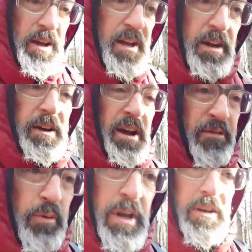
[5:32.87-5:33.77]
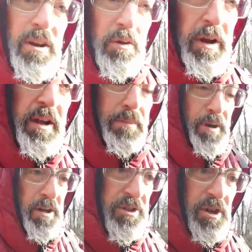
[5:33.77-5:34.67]
and I'm gonna have a raincoat and a
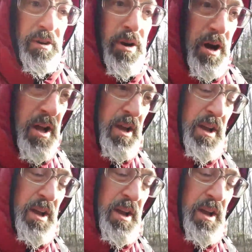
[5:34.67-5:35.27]
poncho.